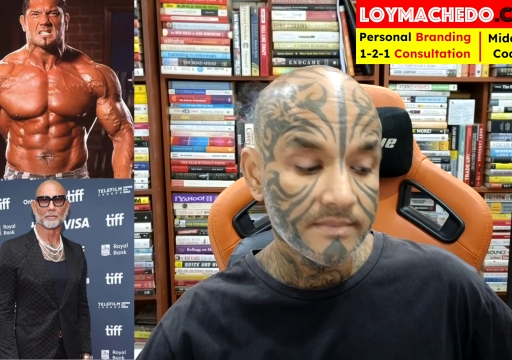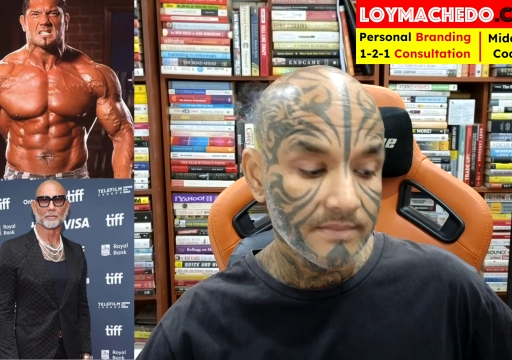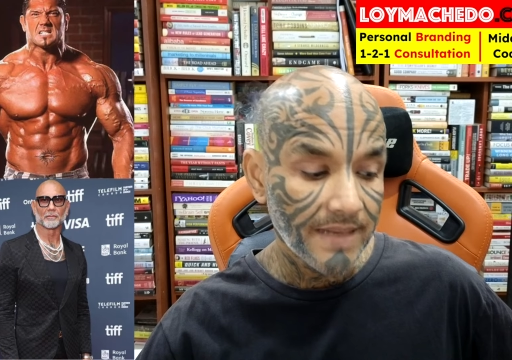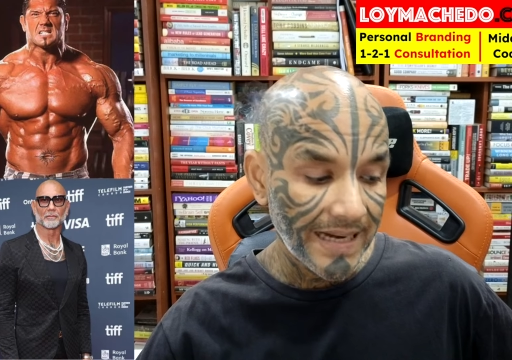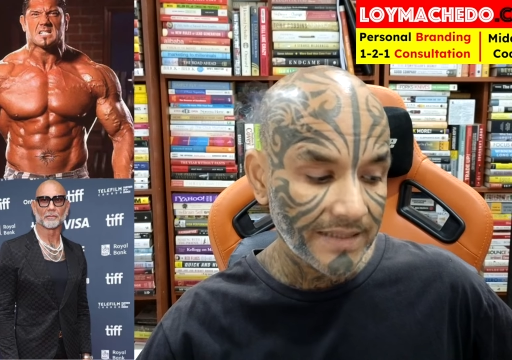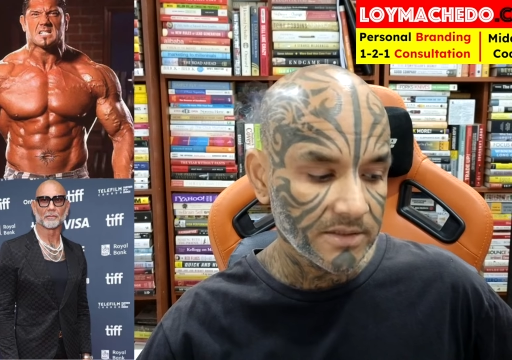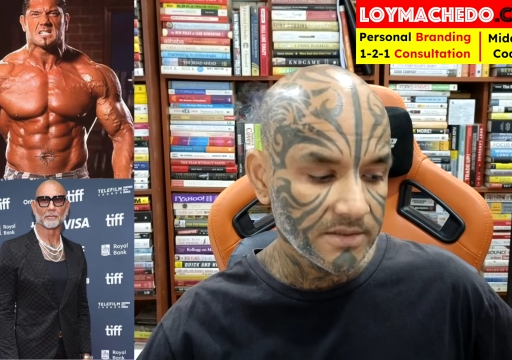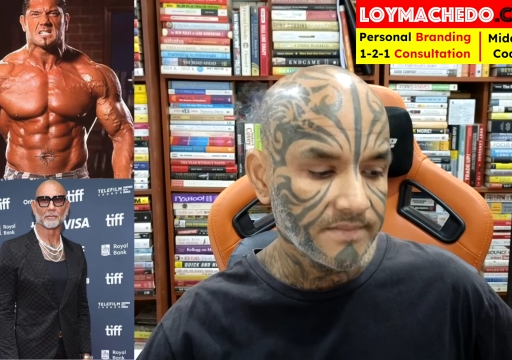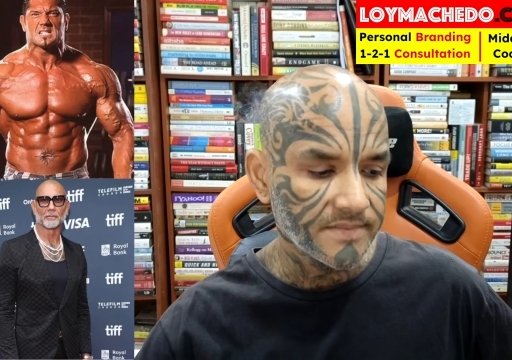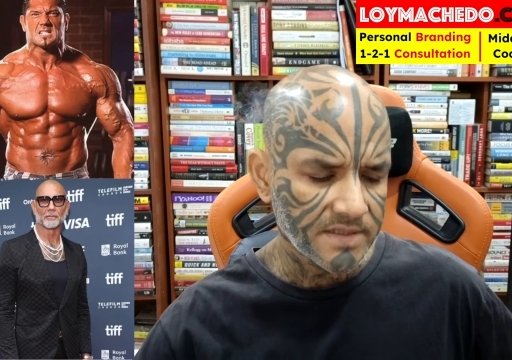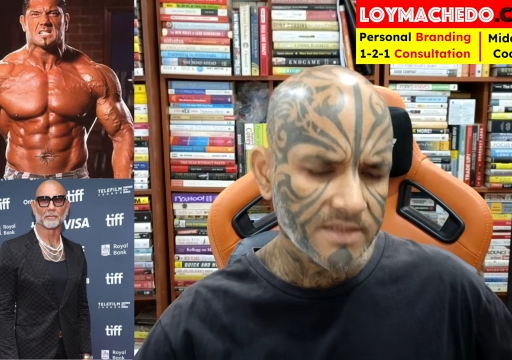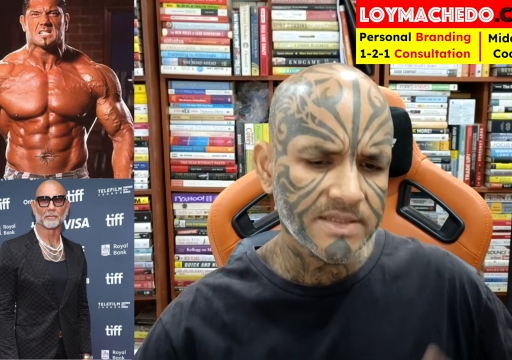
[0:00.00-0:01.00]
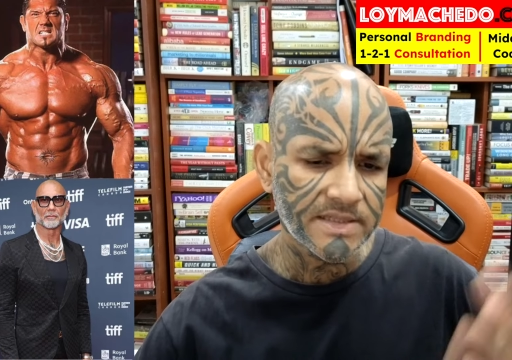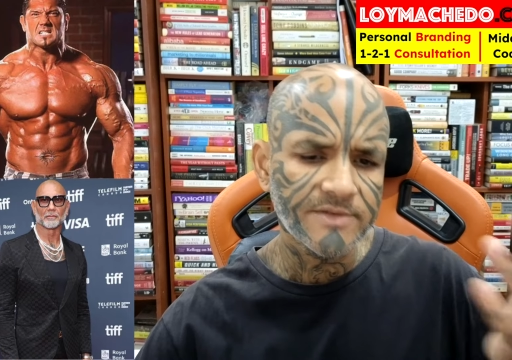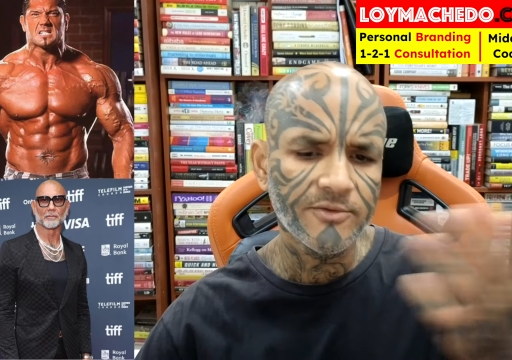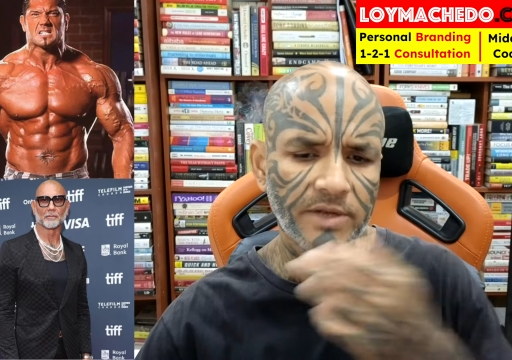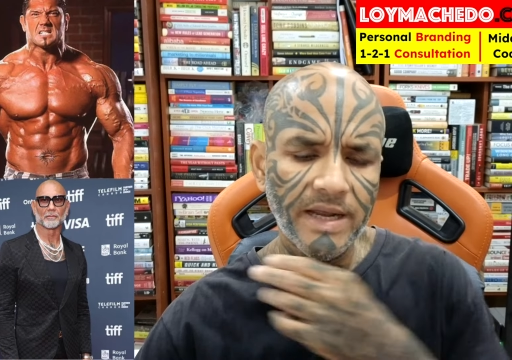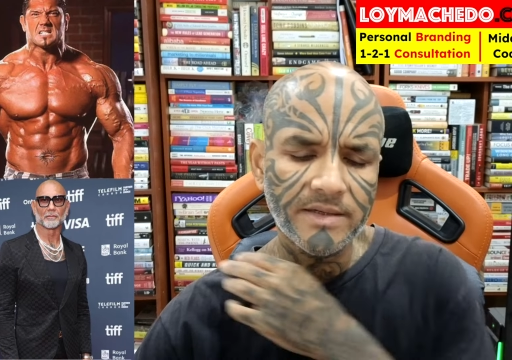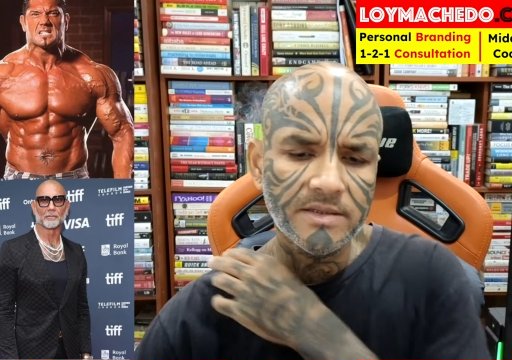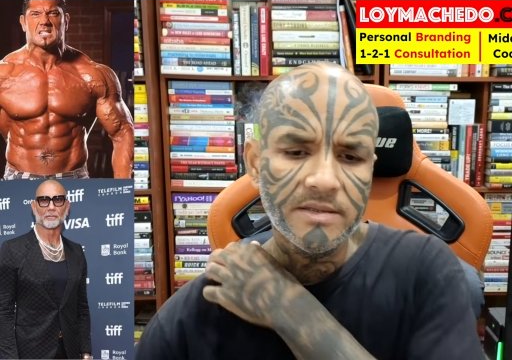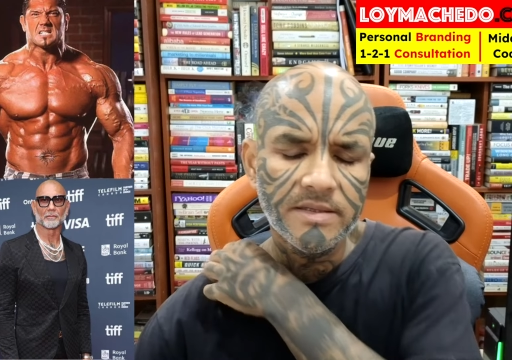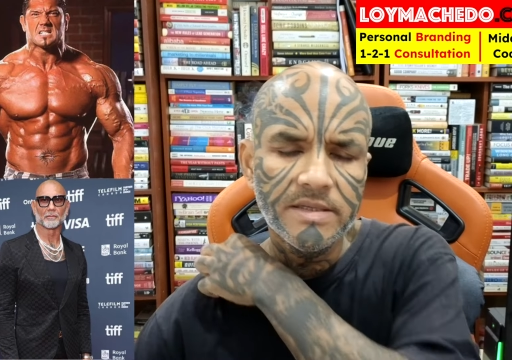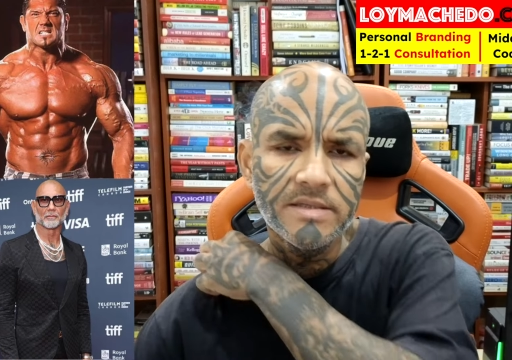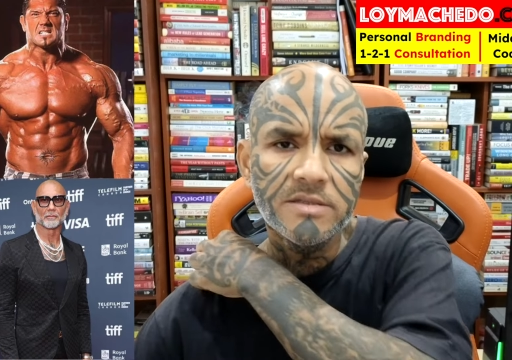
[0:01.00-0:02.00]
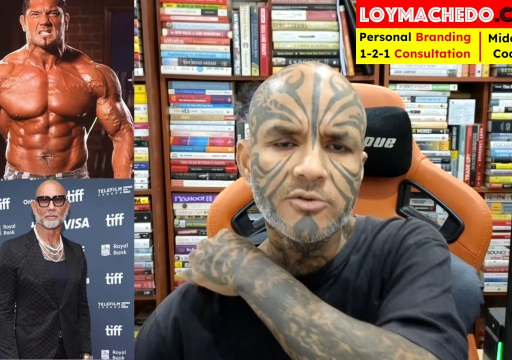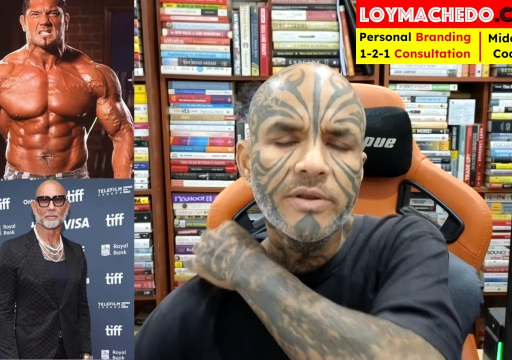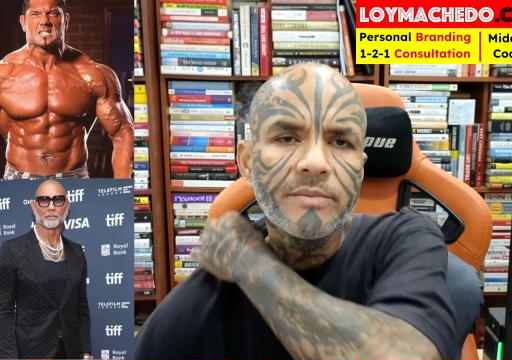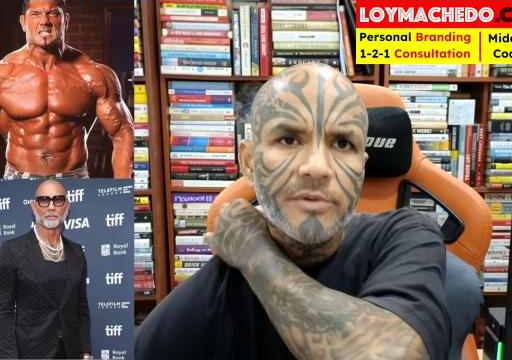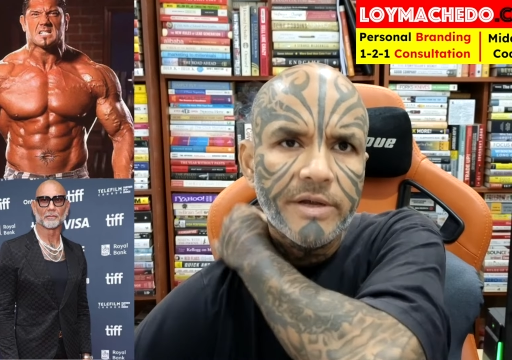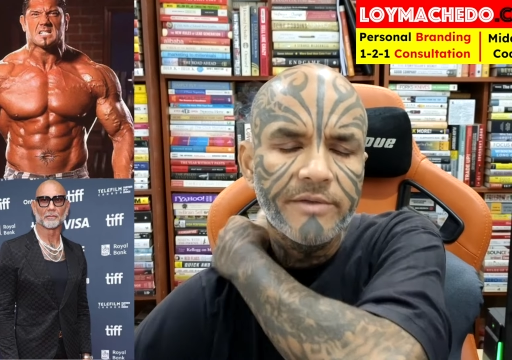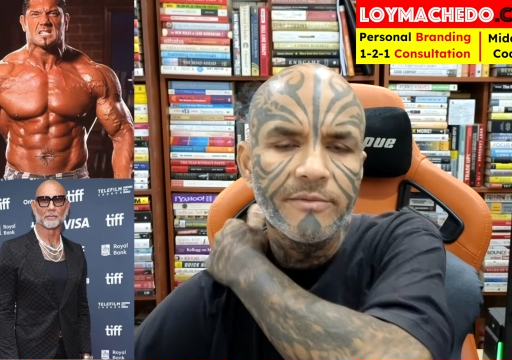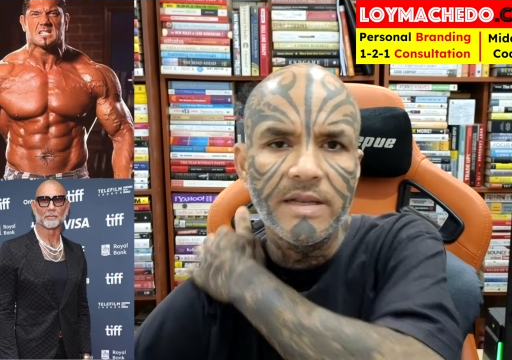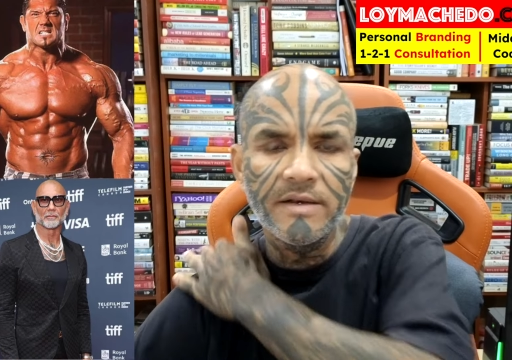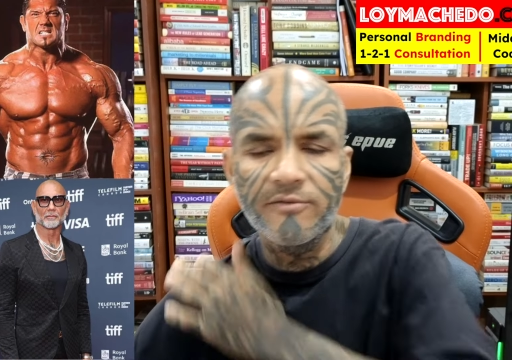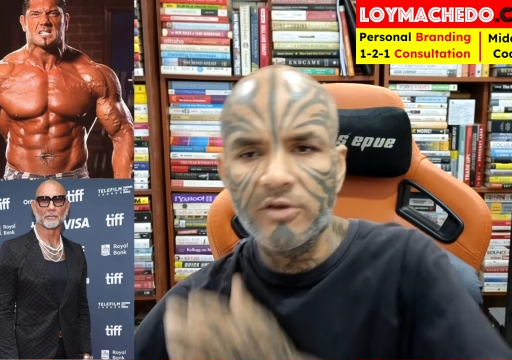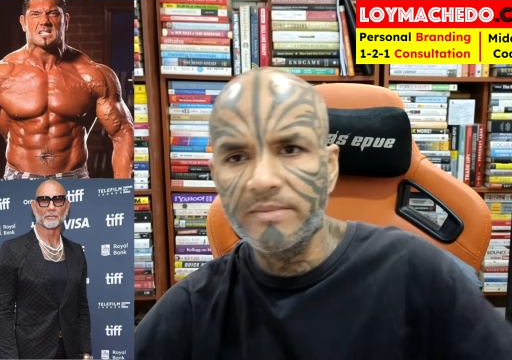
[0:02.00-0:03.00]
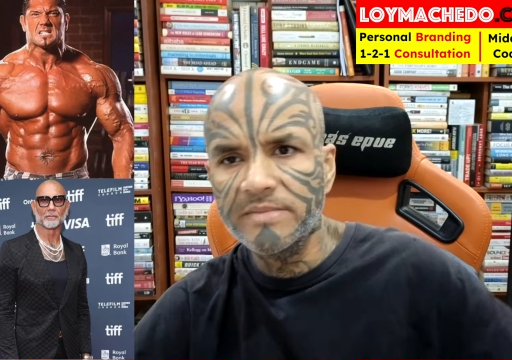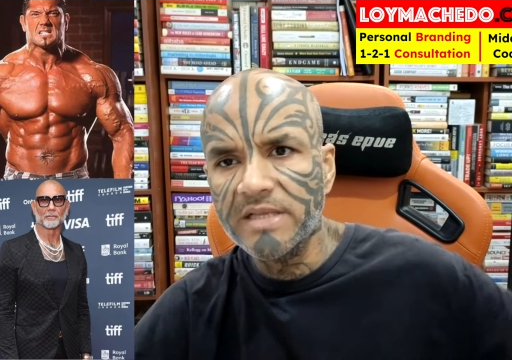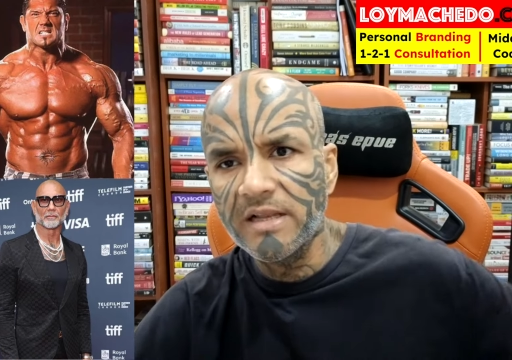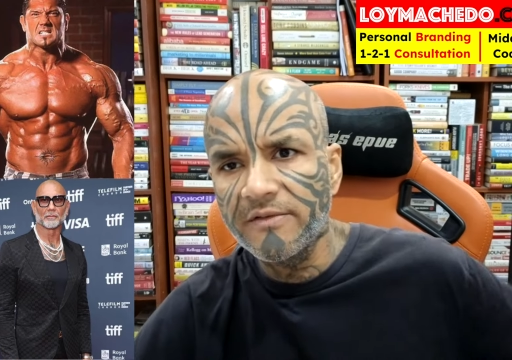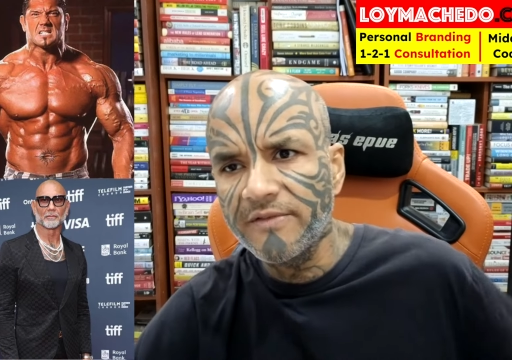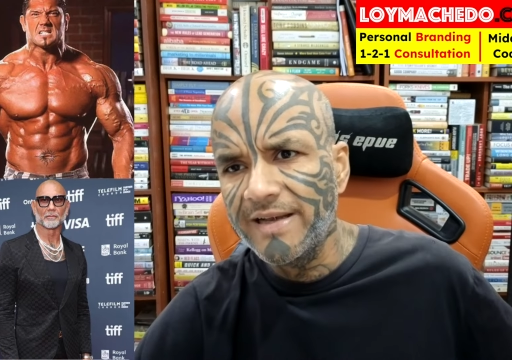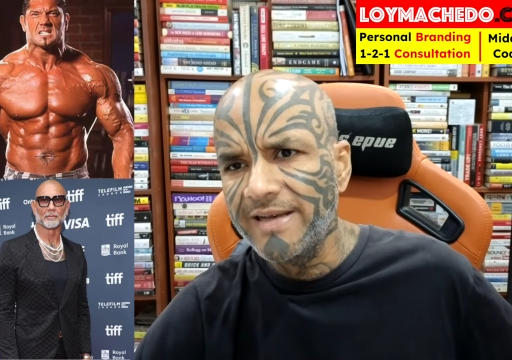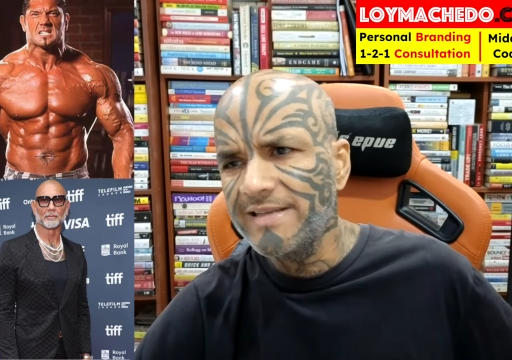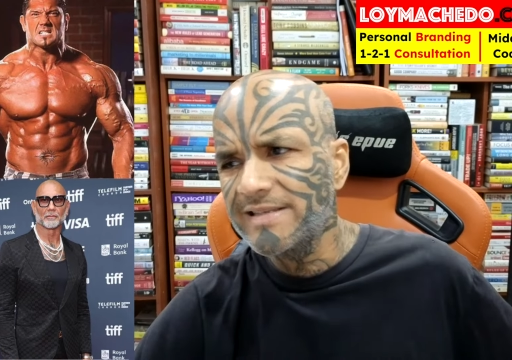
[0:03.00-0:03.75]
Speaker 1: actor, successful actor. He is doing pretty well for himself, and he's